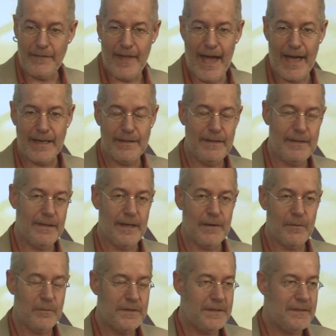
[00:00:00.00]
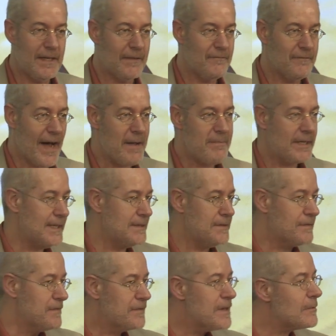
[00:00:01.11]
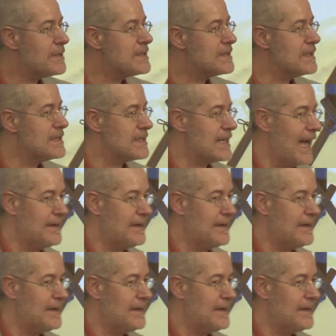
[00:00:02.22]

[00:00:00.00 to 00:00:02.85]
That vibrate at different frequencies,